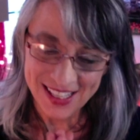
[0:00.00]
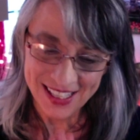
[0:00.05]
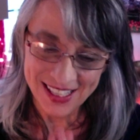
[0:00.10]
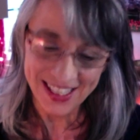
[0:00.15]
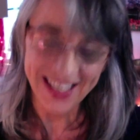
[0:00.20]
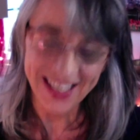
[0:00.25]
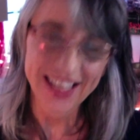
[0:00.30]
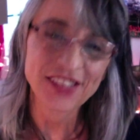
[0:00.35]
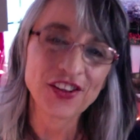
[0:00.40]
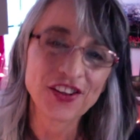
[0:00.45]

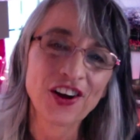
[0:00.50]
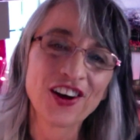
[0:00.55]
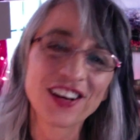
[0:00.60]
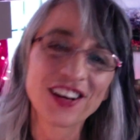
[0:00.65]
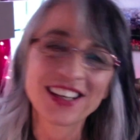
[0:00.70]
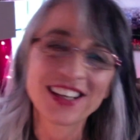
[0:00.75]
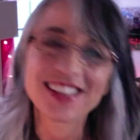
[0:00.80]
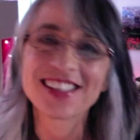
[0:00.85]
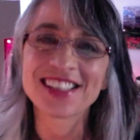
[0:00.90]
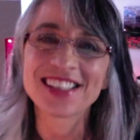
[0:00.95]
It's
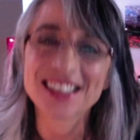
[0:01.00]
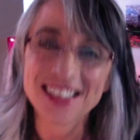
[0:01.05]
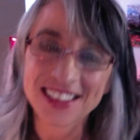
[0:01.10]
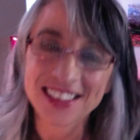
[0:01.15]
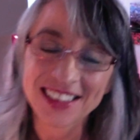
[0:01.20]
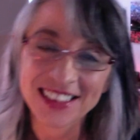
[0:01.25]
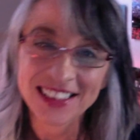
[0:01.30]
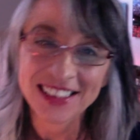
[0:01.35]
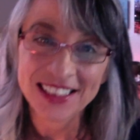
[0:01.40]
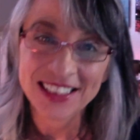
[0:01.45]
August.
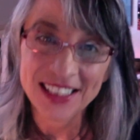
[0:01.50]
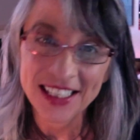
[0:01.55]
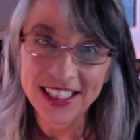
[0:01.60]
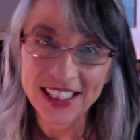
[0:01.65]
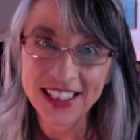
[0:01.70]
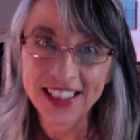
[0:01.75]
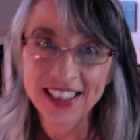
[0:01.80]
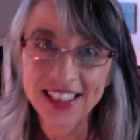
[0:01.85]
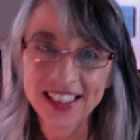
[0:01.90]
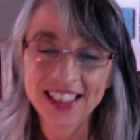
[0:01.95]

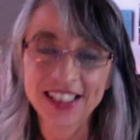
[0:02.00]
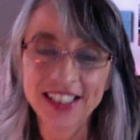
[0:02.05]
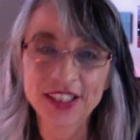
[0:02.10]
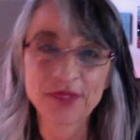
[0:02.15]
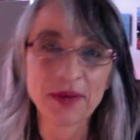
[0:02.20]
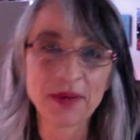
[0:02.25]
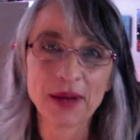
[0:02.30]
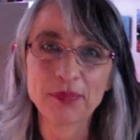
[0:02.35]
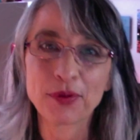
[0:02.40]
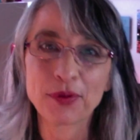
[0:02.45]
It's
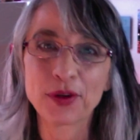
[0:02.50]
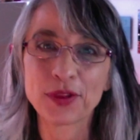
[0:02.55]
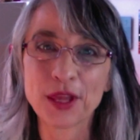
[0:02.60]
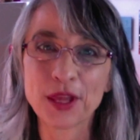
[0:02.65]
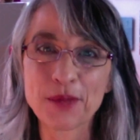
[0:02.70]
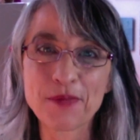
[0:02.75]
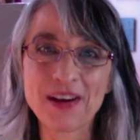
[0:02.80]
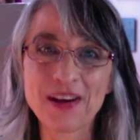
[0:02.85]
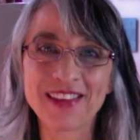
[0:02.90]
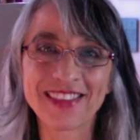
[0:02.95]
my birthday
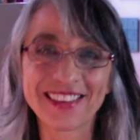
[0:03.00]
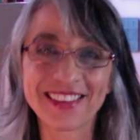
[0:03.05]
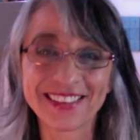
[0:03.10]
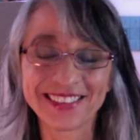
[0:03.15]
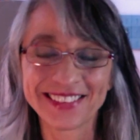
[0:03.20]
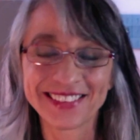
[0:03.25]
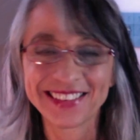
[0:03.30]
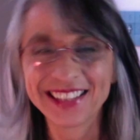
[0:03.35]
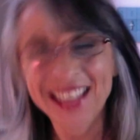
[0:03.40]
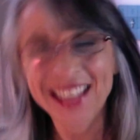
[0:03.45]
month,
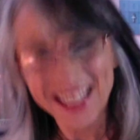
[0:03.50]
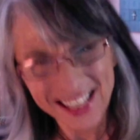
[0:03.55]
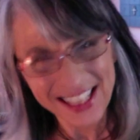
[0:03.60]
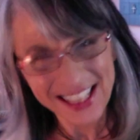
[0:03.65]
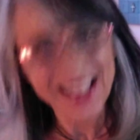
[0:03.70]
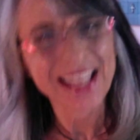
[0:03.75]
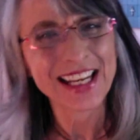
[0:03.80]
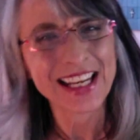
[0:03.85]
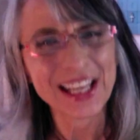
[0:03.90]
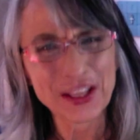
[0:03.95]
and a
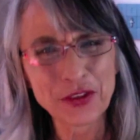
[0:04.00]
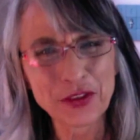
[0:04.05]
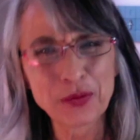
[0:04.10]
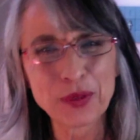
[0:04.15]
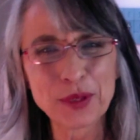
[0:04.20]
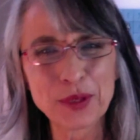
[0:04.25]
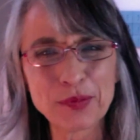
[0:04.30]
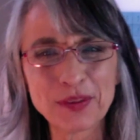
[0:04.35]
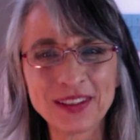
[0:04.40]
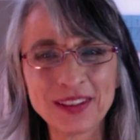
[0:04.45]
lot of other
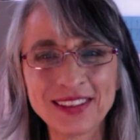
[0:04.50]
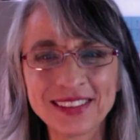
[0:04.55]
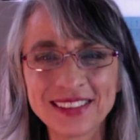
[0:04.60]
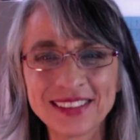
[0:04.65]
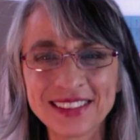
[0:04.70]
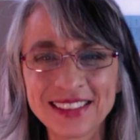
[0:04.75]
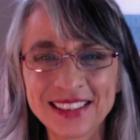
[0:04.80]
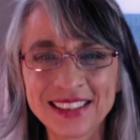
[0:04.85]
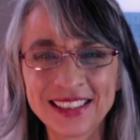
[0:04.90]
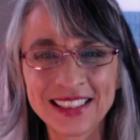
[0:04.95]
people.
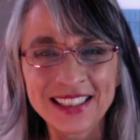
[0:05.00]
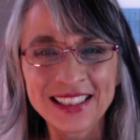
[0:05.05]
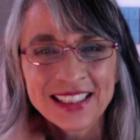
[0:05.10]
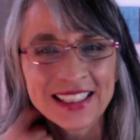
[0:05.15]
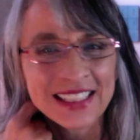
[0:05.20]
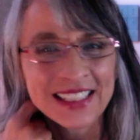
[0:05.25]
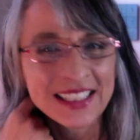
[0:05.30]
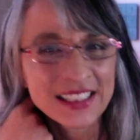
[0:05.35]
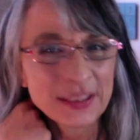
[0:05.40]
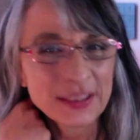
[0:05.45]

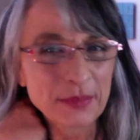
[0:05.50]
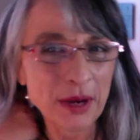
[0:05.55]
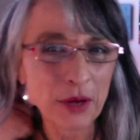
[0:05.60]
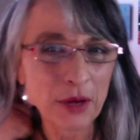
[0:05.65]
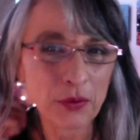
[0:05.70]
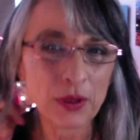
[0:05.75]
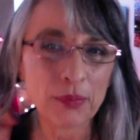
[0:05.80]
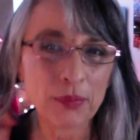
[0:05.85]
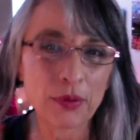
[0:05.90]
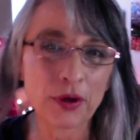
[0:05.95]
It's about
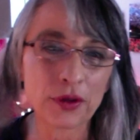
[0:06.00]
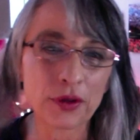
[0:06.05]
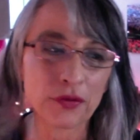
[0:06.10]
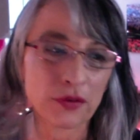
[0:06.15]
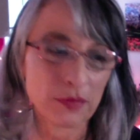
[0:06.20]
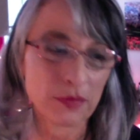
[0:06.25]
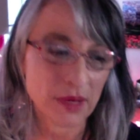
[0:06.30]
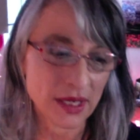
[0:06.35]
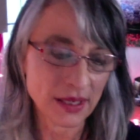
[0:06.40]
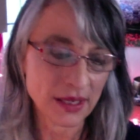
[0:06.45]
rebirth for
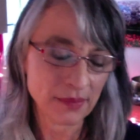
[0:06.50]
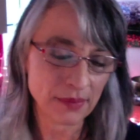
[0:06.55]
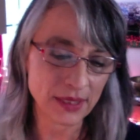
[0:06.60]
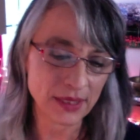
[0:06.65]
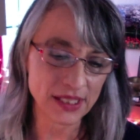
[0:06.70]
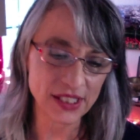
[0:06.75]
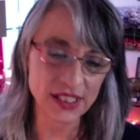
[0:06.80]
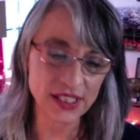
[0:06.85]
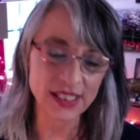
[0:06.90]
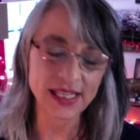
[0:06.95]
me, but
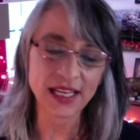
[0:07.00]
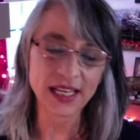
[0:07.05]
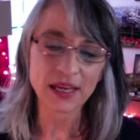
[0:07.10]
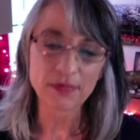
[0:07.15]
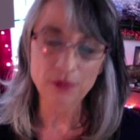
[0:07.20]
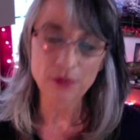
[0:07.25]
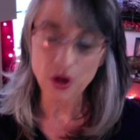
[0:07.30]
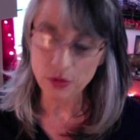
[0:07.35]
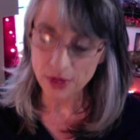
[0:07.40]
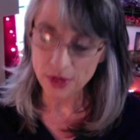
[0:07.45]
let's just take a
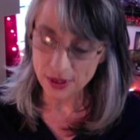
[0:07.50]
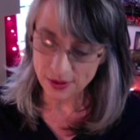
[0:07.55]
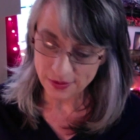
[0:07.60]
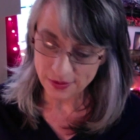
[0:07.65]
moment.